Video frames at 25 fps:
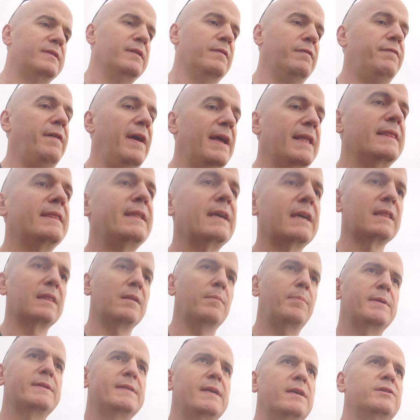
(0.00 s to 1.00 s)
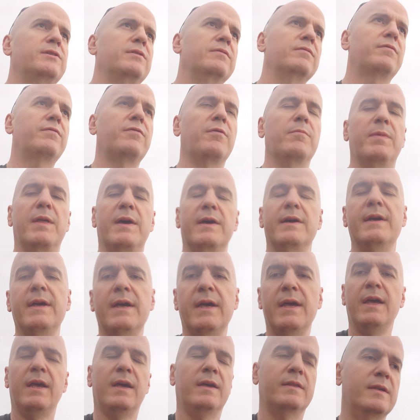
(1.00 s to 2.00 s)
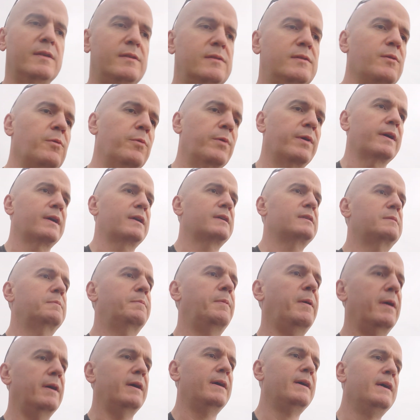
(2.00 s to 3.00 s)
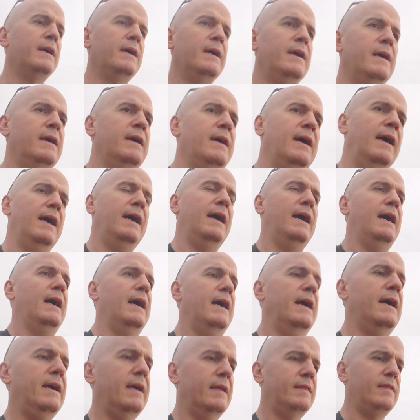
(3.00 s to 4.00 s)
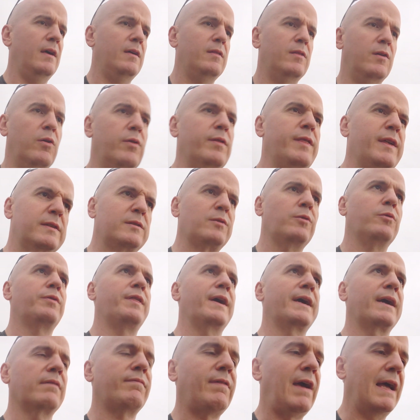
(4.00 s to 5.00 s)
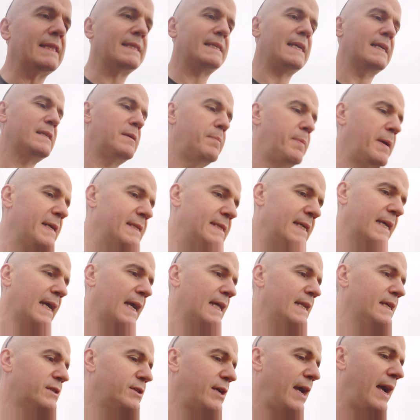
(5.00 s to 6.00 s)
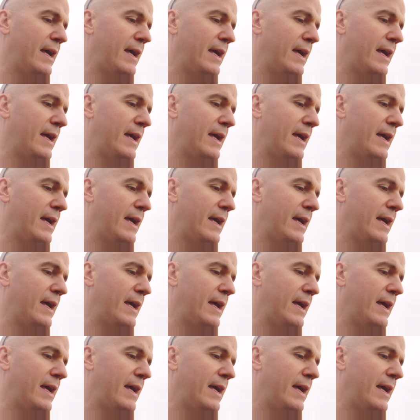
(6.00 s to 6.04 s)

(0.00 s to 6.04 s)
defending the position from the Stoics, but this whole thing of anticipating any